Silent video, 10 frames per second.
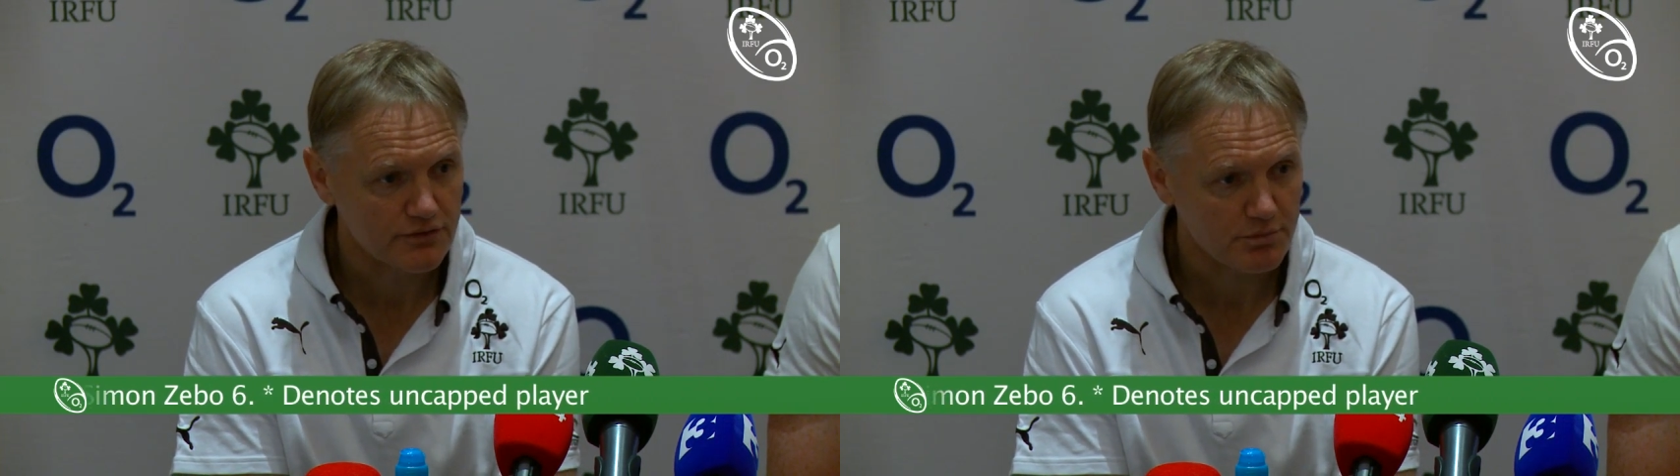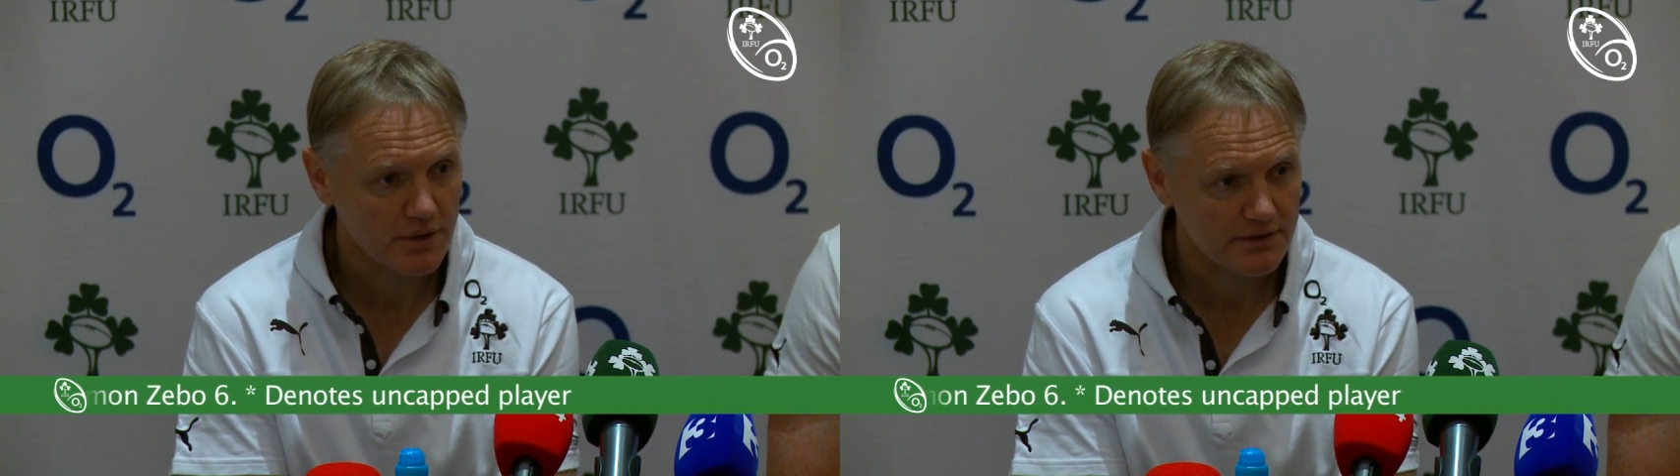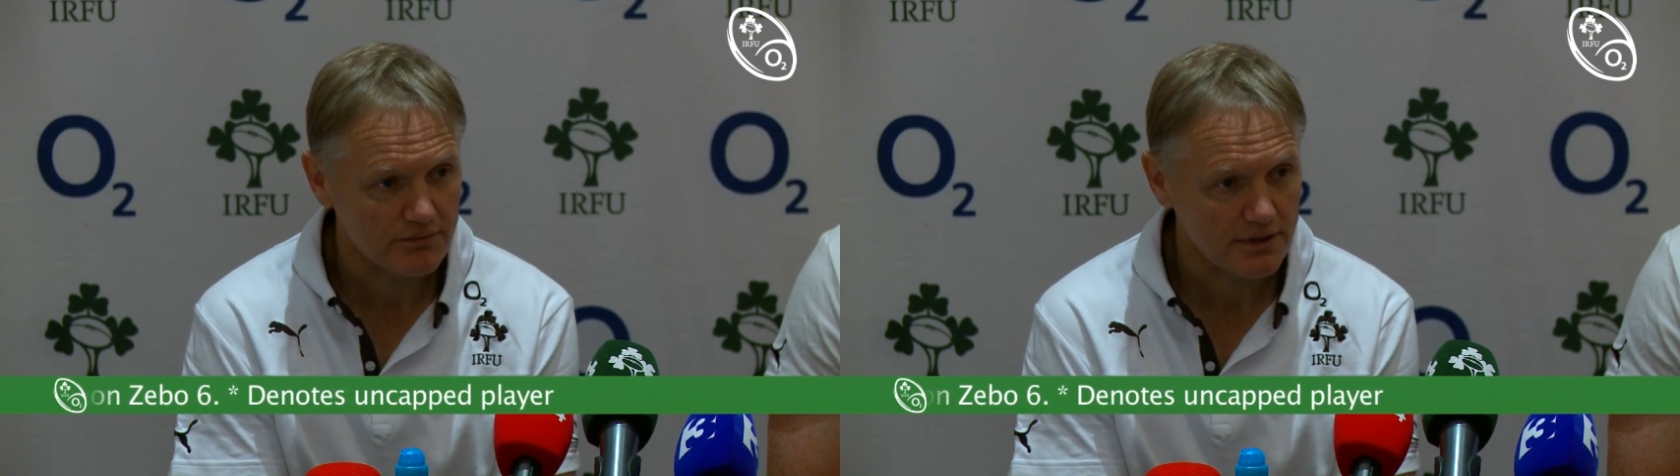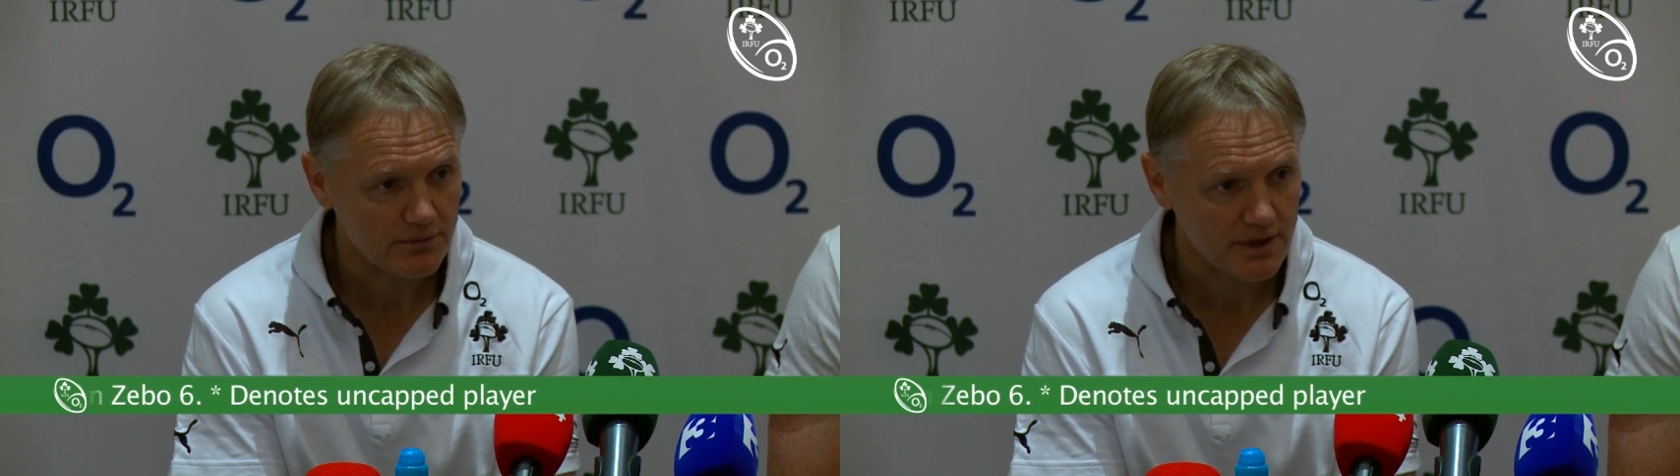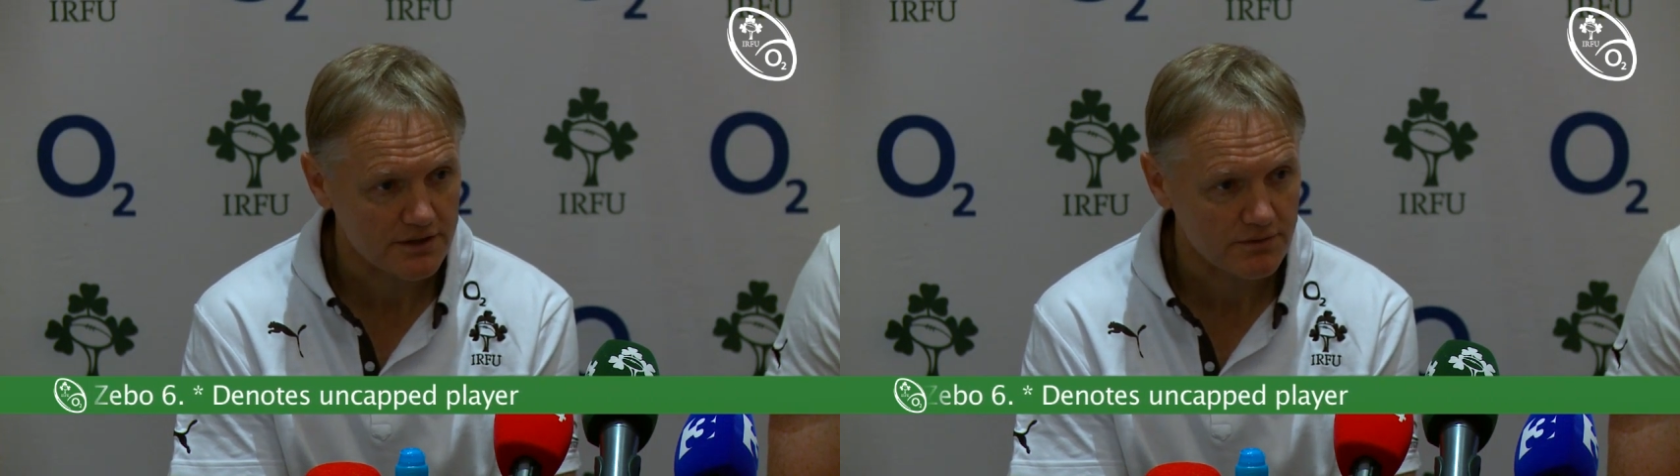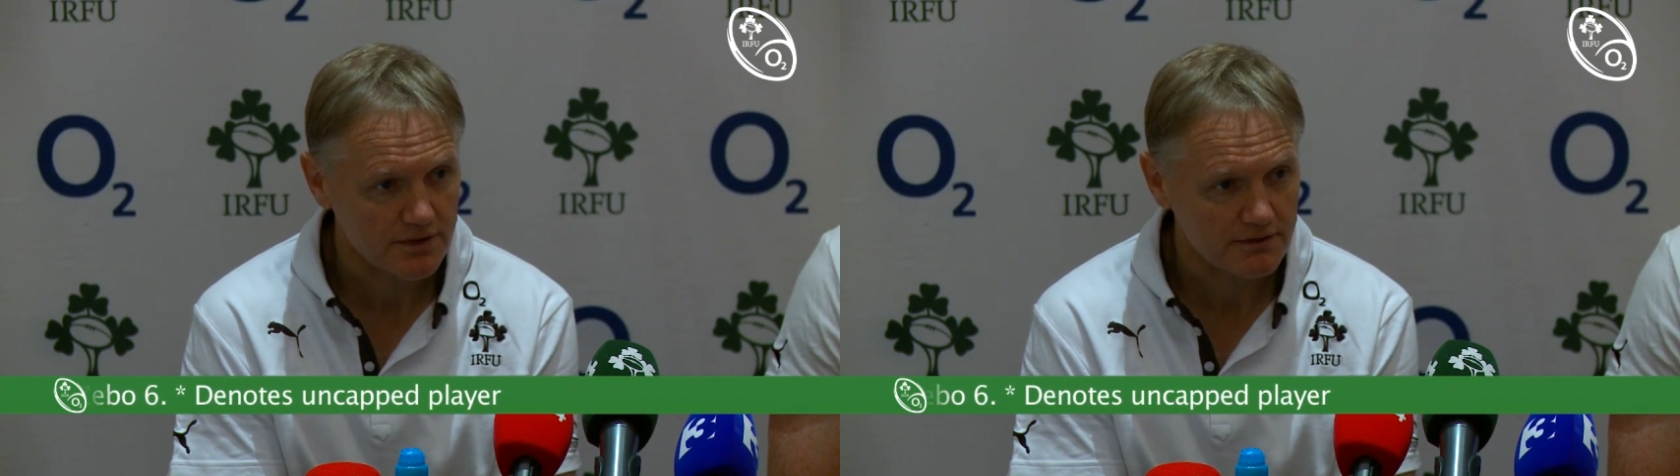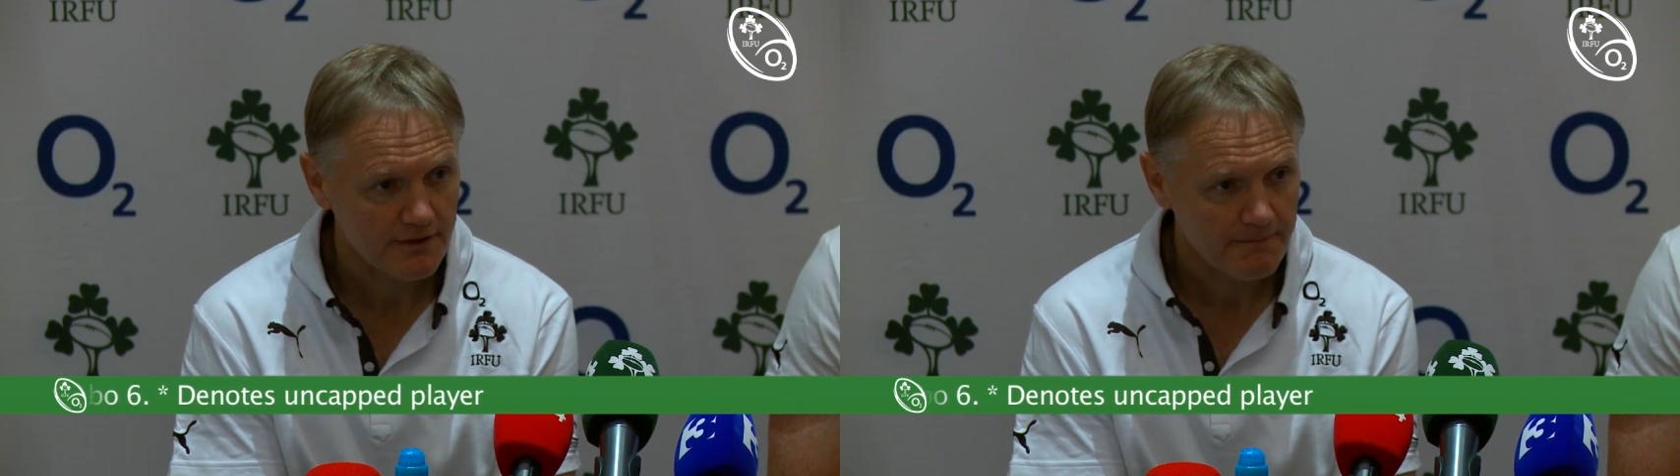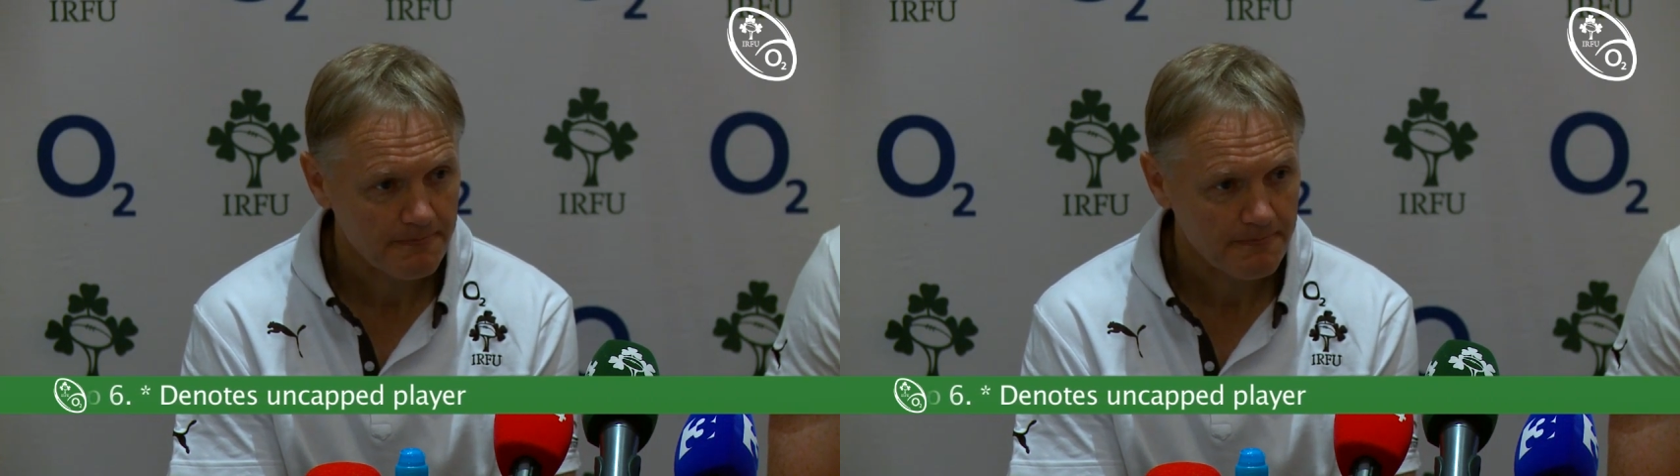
who's played really well as well,